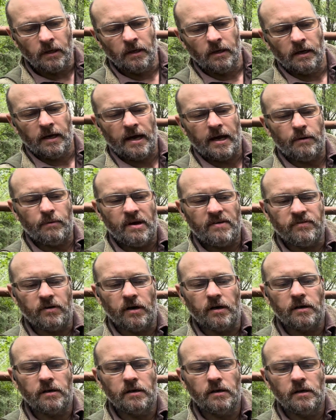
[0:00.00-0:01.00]
However,
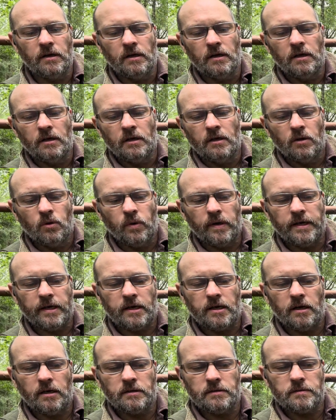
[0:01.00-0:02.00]
when it
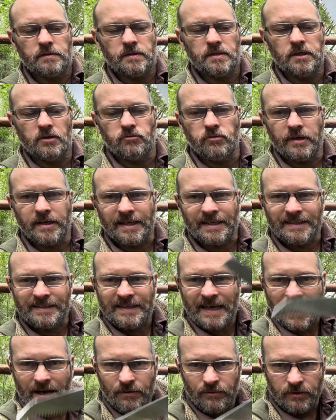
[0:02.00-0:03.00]
comes to running
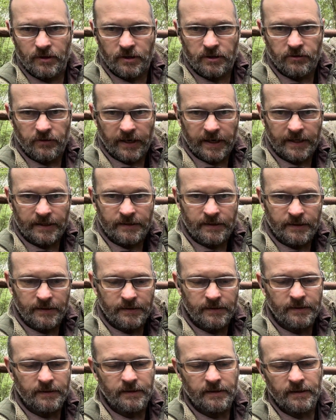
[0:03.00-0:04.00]
down the grain,
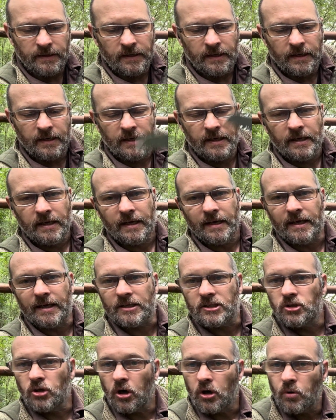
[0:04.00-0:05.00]

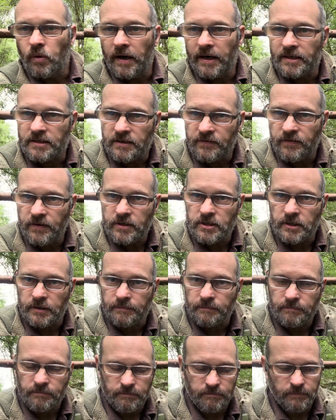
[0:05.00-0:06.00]
it's not quite as efficient
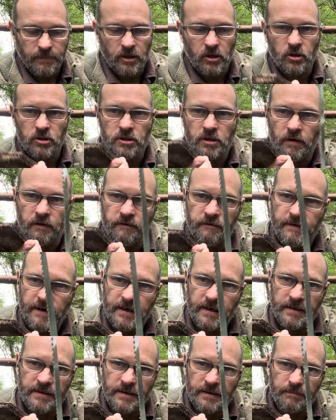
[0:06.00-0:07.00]
because you've got
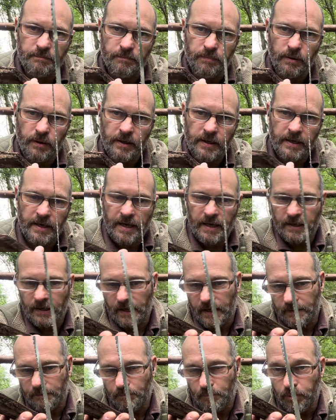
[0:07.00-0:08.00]
very thin
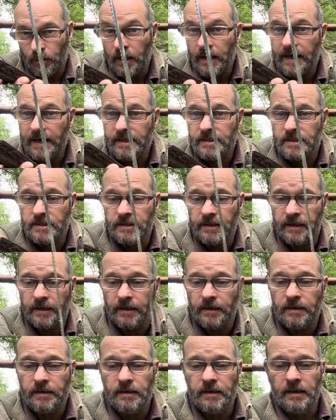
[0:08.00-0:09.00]
blades
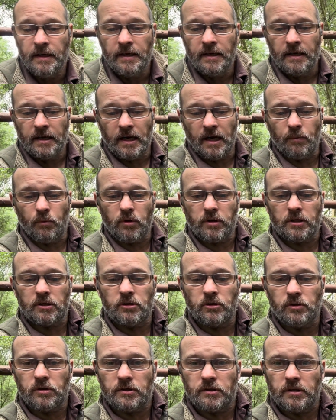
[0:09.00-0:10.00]
there, and what they
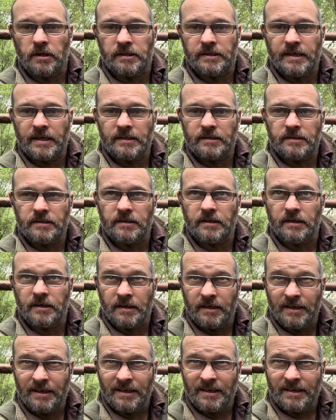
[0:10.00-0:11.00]
do, they tend to
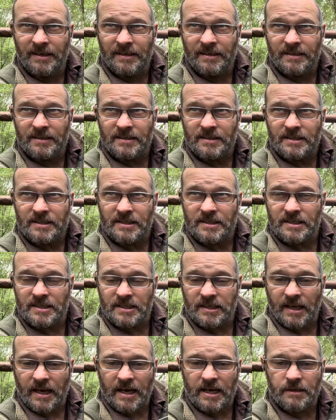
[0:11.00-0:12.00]

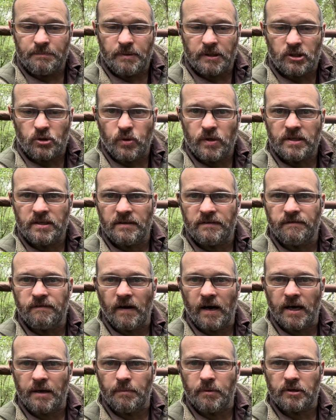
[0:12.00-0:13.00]
slide between the
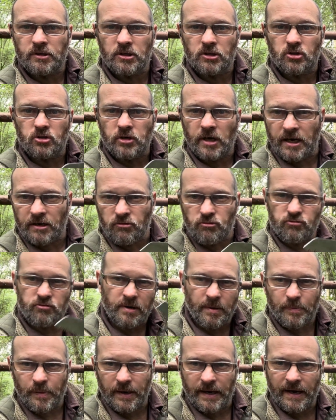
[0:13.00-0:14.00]
fibres and try and
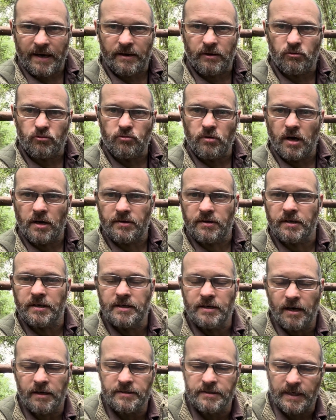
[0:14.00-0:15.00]
rip it out rather than
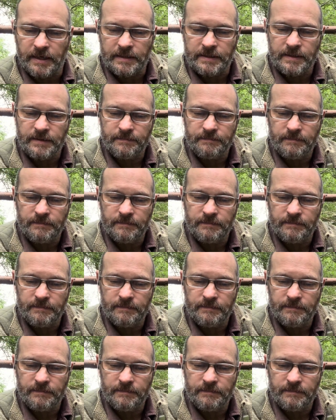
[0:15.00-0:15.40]
cut it.